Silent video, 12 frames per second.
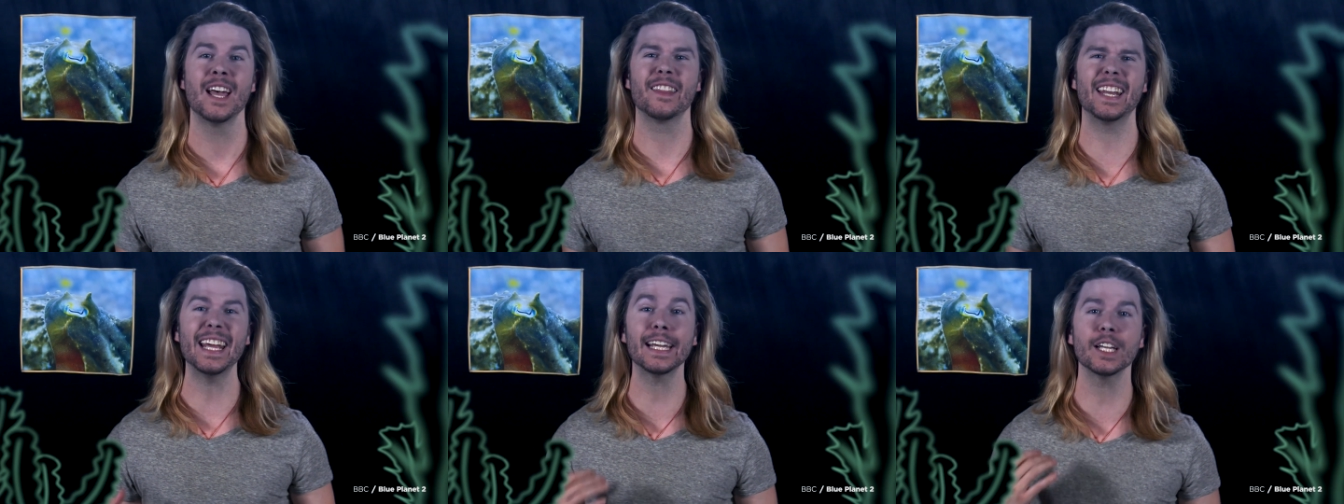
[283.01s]

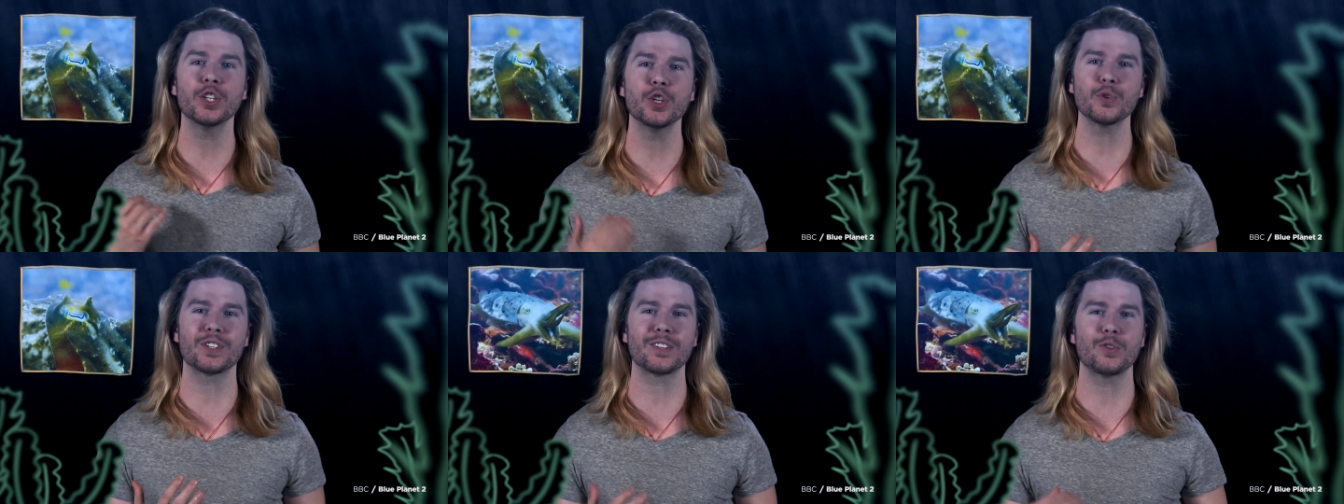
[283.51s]
that it can
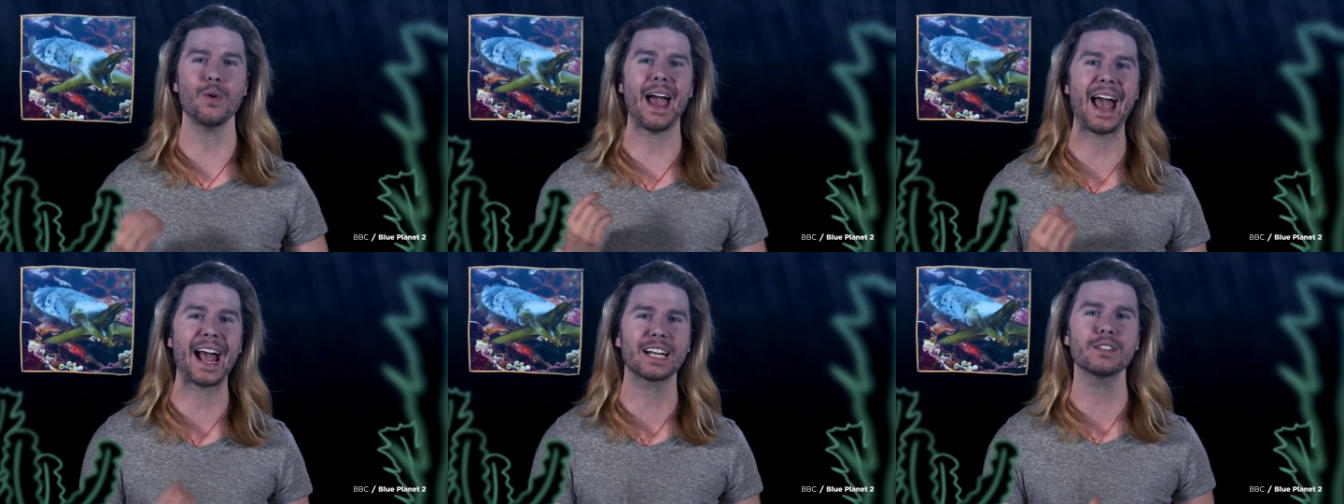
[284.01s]
use it to
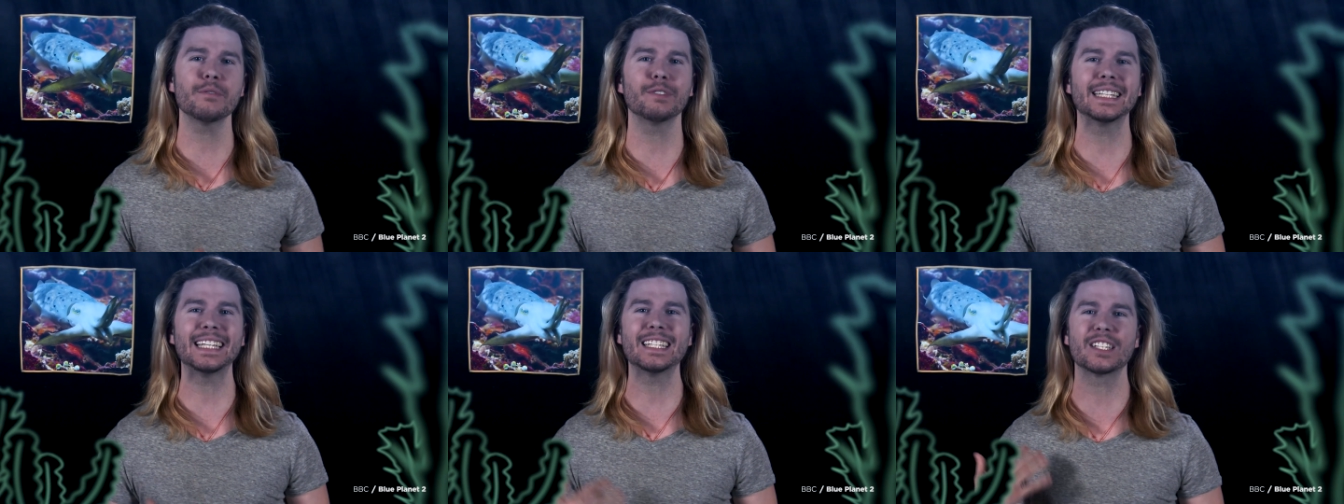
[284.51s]

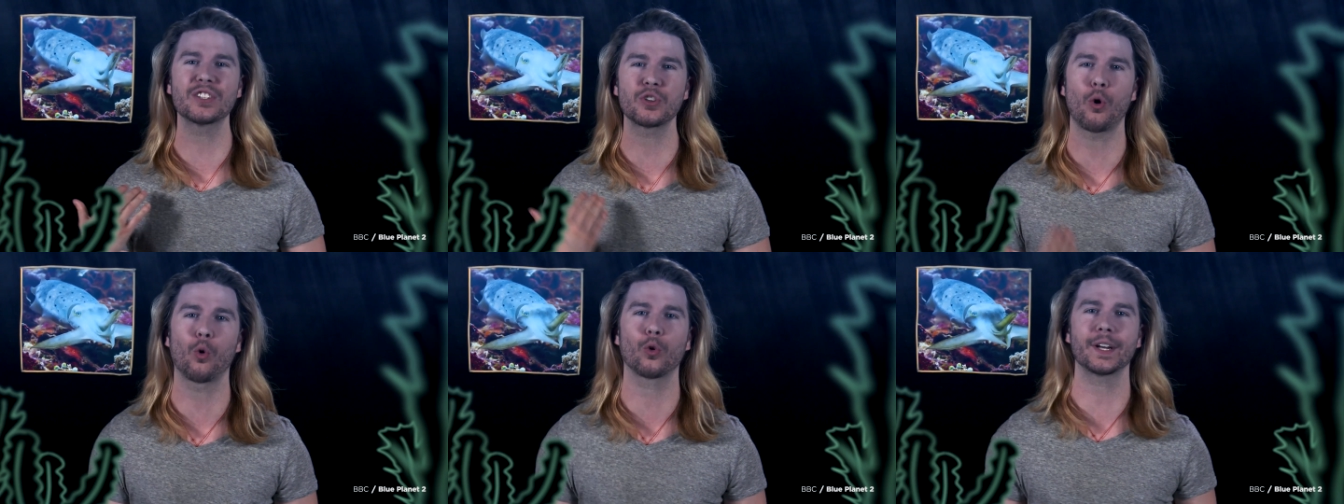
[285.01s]
actively
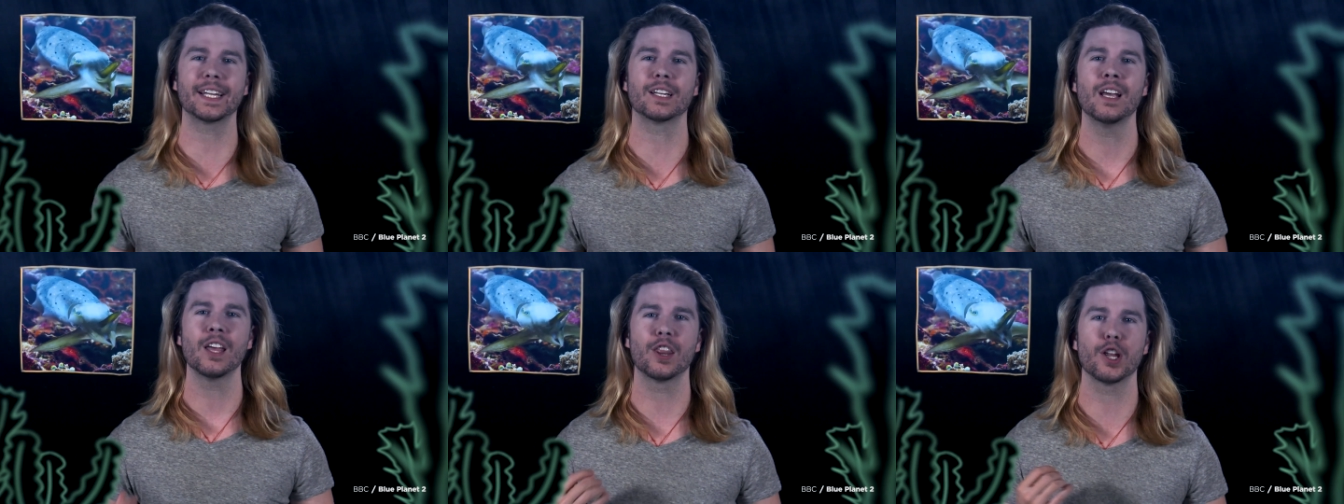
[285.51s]

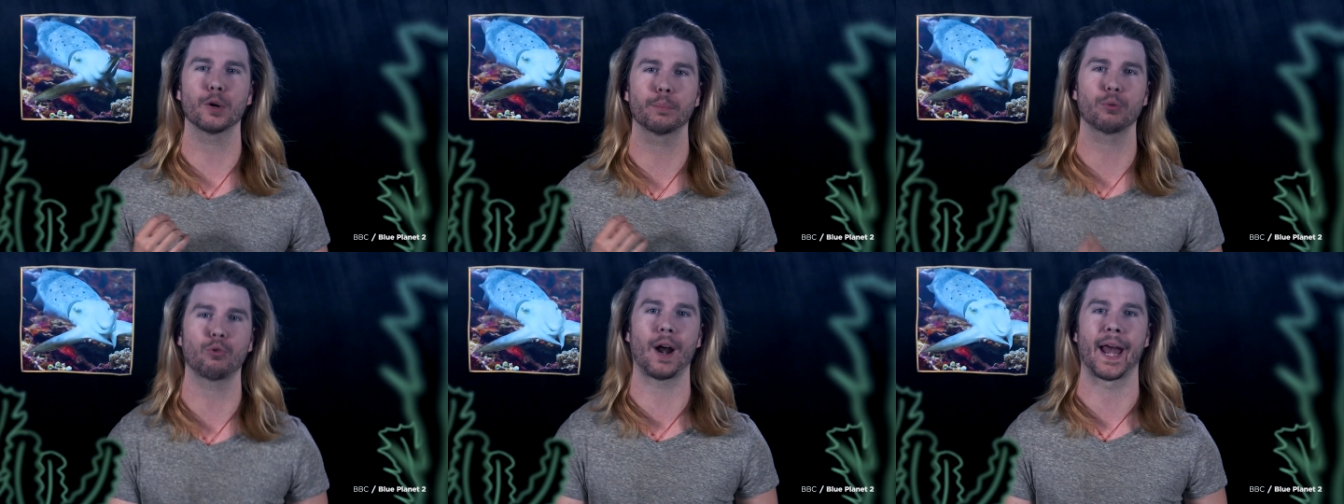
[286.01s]
disorient their
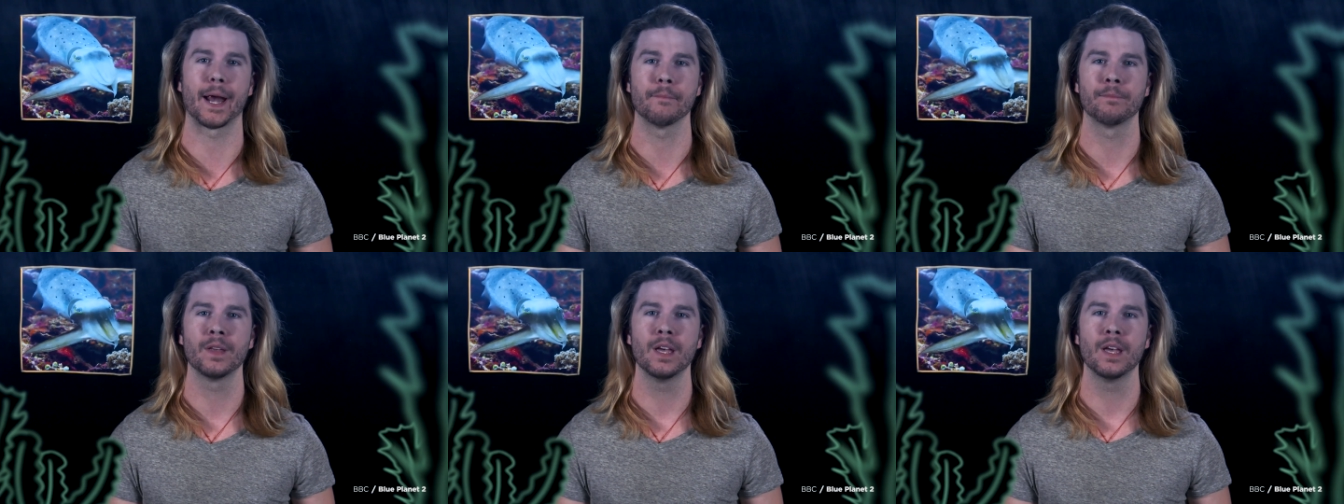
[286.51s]
prey.